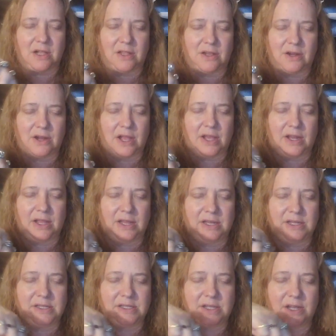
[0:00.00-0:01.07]
Clear out
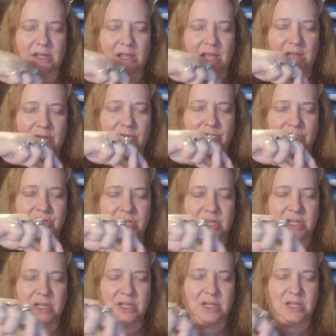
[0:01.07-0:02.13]
any stuck
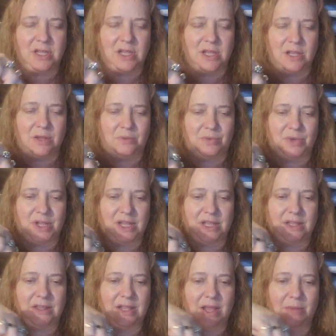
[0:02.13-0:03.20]
energy. Bring
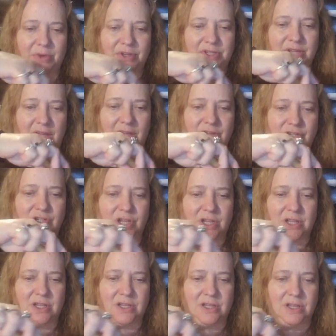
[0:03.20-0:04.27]
in that
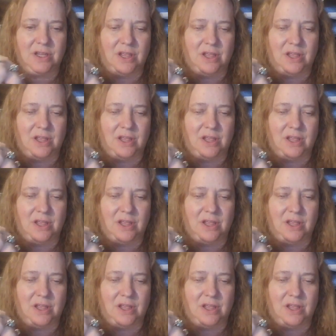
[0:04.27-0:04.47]
protection.